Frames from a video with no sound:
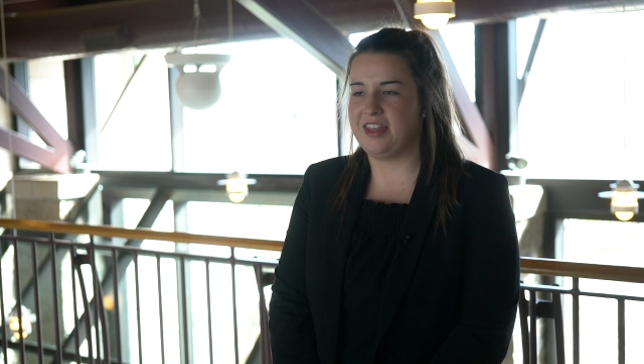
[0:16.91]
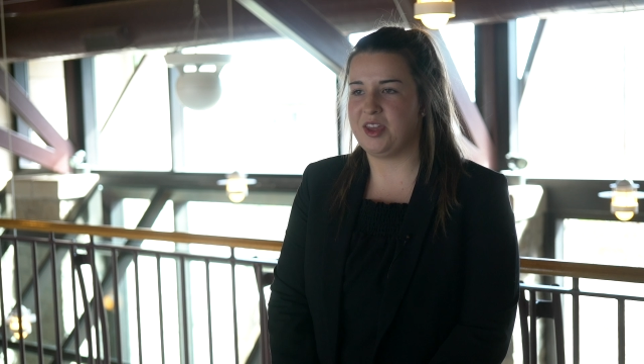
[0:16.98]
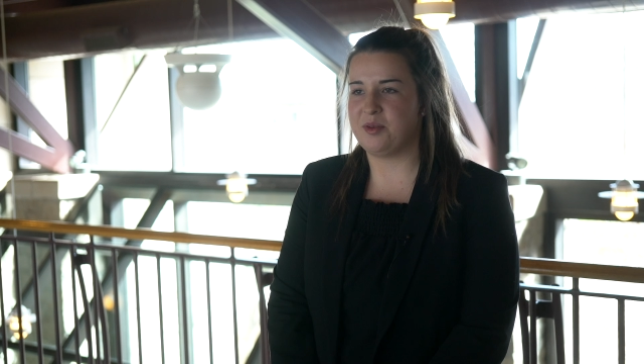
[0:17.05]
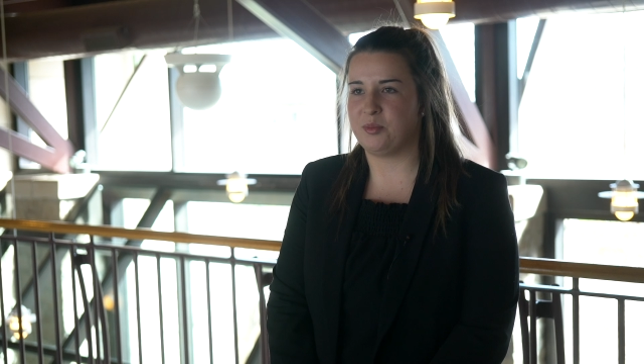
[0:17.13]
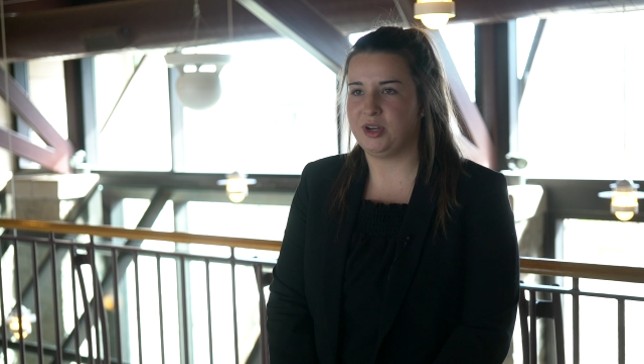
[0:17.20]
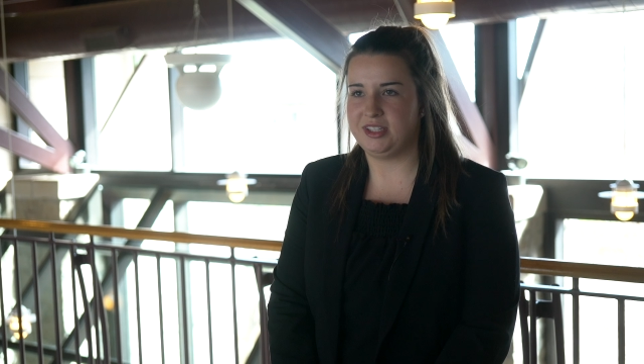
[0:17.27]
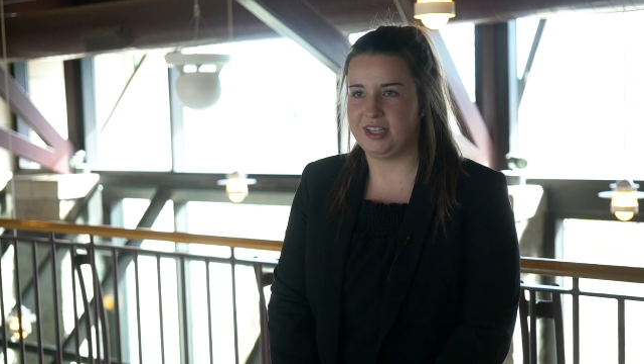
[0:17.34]
and
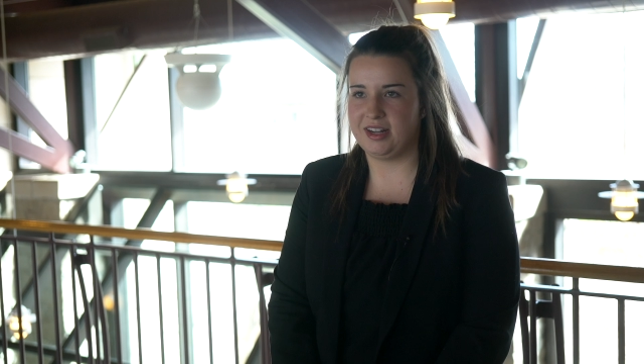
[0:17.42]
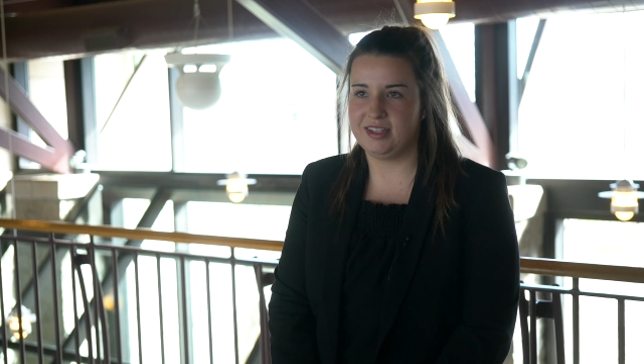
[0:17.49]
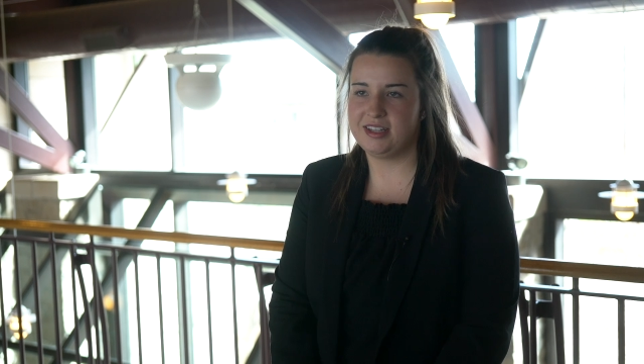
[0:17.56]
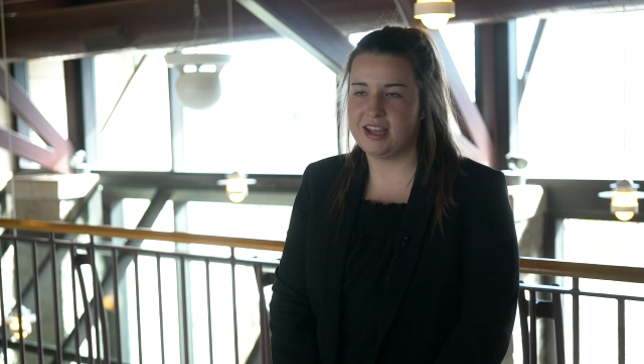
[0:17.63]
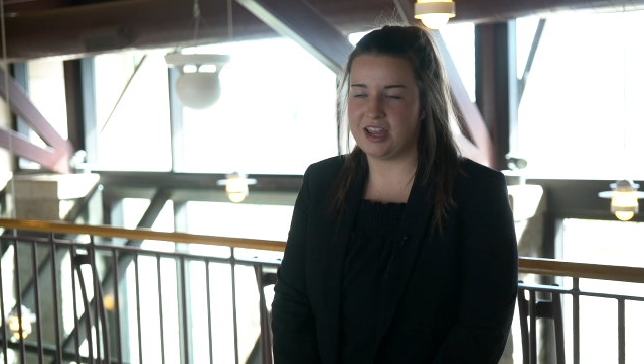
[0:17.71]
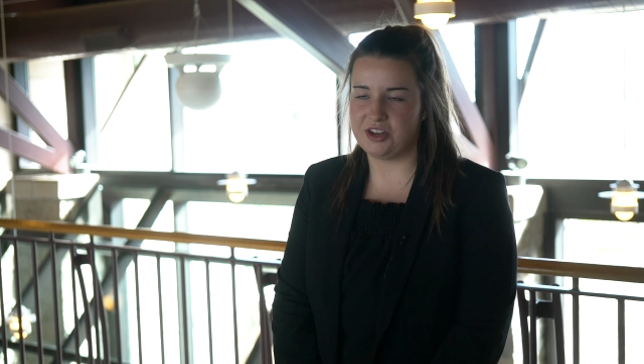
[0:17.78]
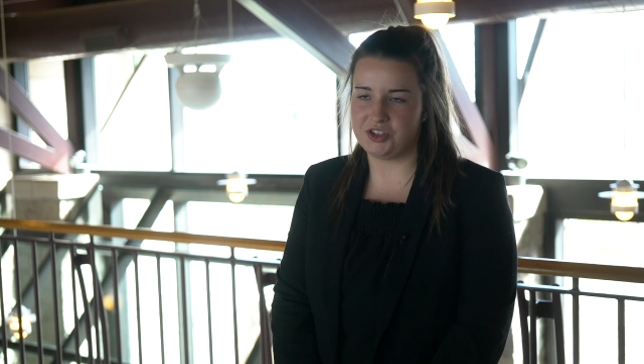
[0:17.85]
then
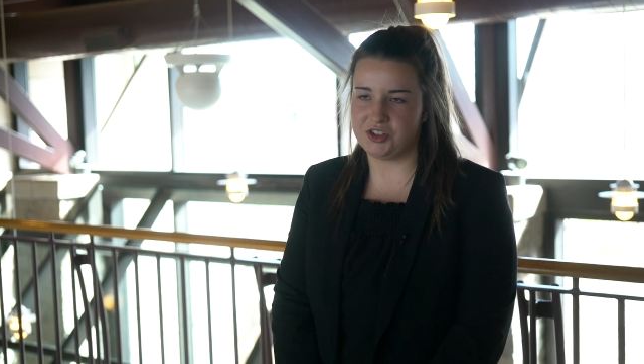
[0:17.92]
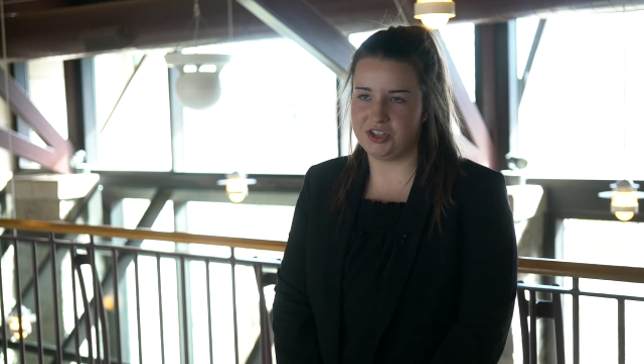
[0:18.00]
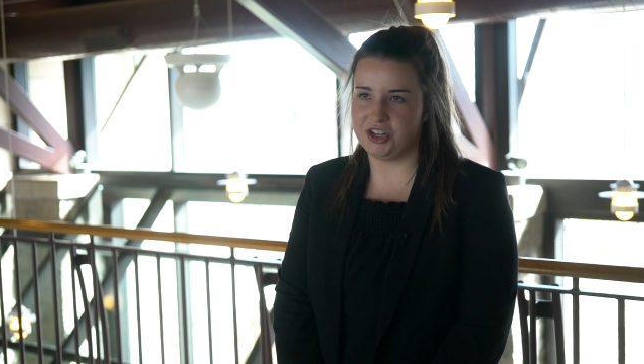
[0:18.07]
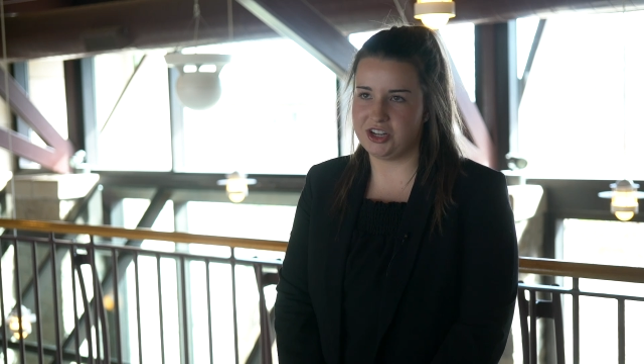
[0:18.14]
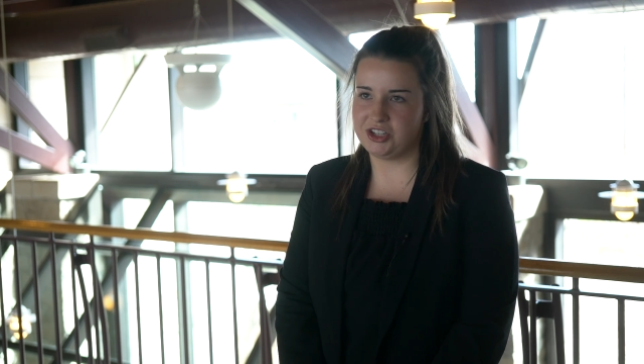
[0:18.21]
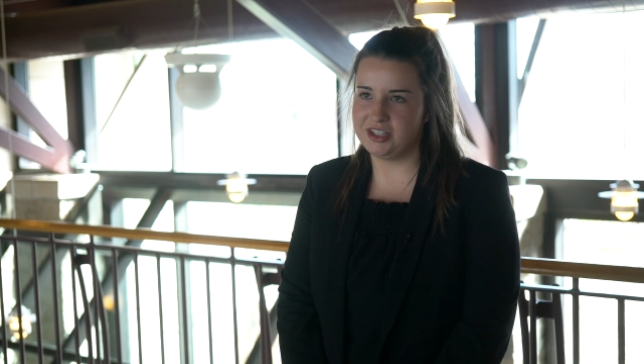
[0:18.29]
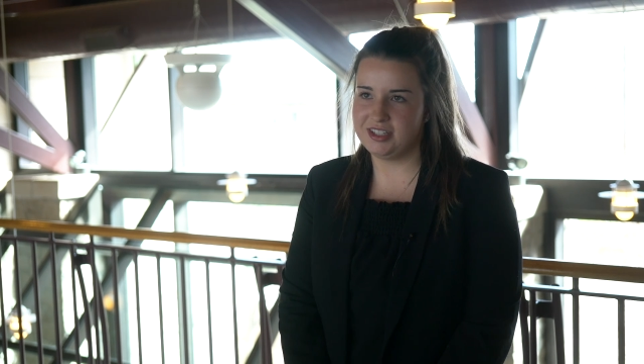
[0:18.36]
presented to industry
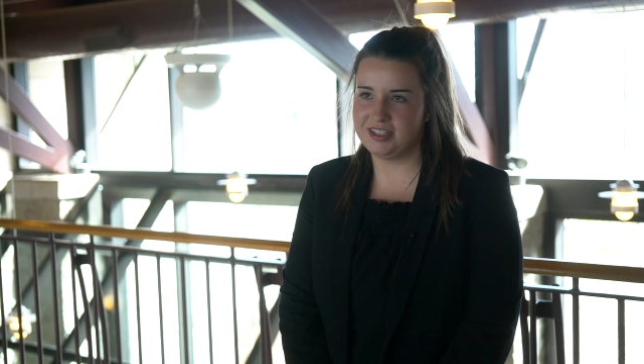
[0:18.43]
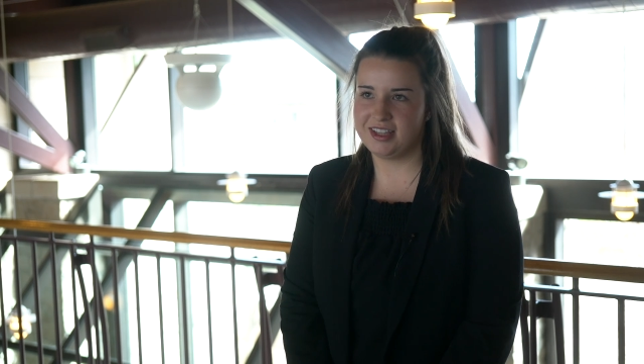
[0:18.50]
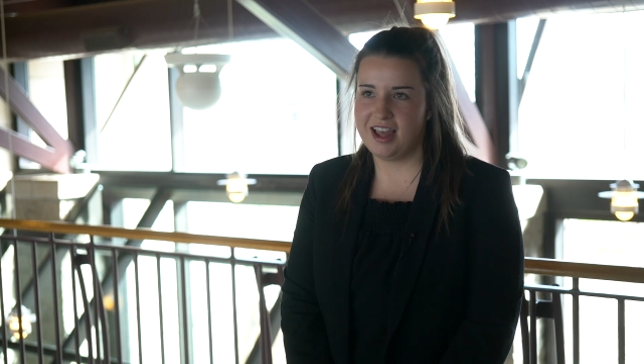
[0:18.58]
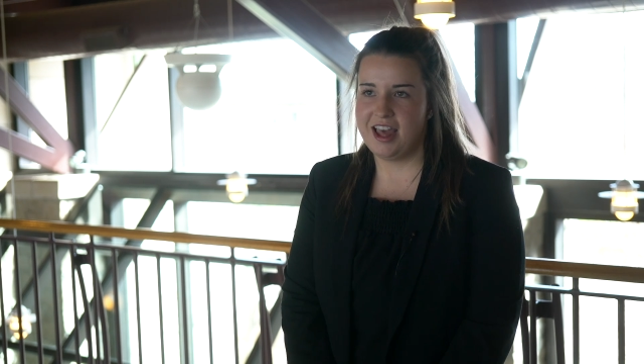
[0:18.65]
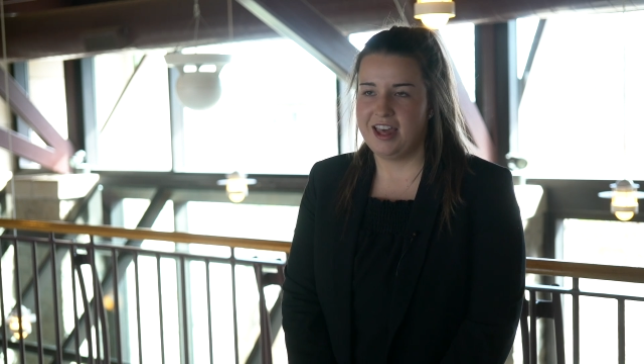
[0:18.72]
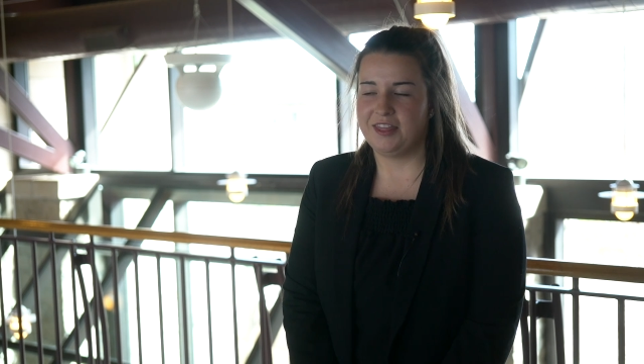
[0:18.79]
judges.